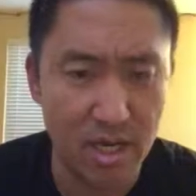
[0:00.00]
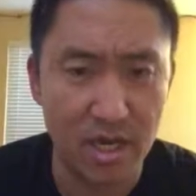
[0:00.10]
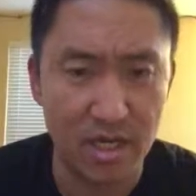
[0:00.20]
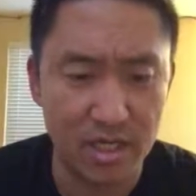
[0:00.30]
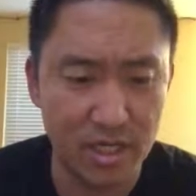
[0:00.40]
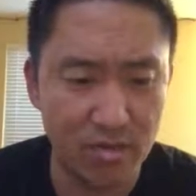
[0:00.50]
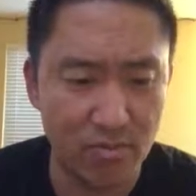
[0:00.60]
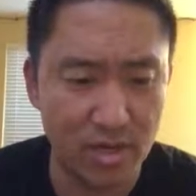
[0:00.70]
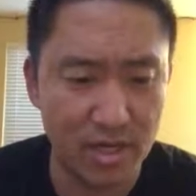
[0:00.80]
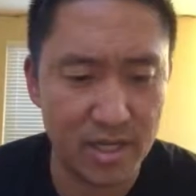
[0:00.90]
A good
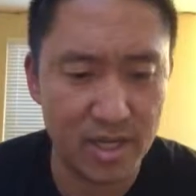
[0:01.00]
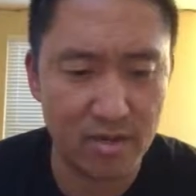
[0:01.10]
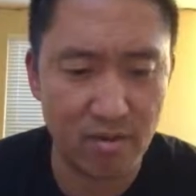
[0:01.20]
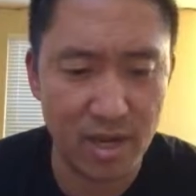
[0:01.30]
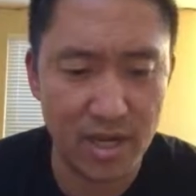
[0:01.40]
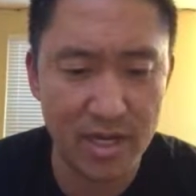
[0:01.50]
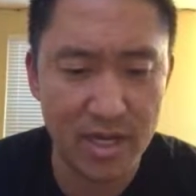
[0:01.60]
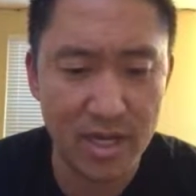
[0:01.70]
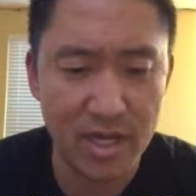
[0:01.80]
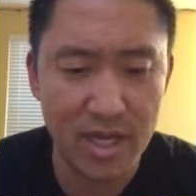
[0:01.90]
one, he cried.
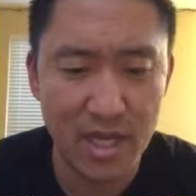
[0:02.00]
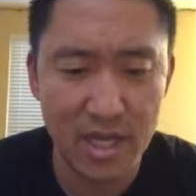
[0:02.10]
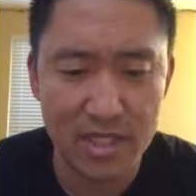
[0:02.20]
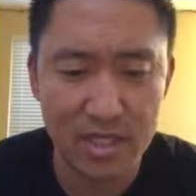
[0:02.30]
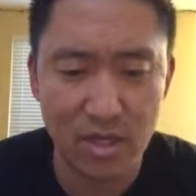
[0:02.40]
It's